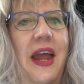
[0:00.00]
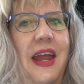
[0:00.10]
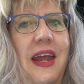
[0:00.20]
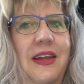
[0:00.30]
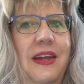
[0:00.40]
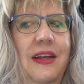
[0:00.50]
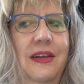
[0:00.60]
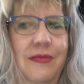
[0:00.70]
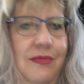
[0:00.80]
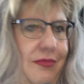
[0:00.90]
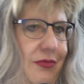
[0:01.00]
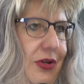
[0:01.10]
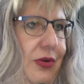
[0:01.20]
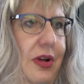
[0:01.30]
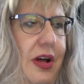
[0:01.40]
and
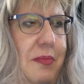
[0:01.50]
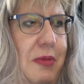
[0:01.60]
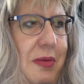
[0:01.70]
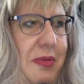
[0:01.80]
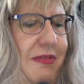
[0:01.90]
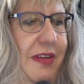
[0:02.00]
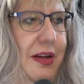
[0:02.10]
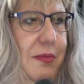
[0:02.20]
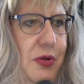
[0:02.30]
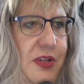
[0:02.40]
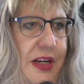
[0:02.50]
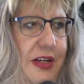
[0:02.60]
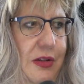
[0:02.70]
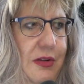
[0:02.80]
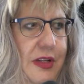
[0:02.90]
you're not a Barbie fan
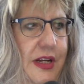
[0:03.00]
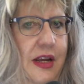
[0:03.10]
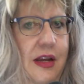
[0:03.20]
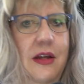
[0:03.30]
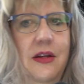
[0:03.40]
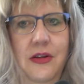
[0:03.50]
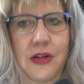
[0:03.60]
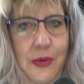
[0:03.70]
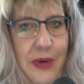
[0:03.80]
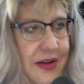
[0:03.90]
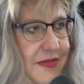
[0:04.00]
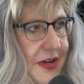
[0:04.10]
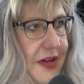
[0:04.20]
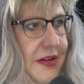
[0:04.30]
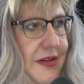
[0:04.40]
particularly. No. You had fun.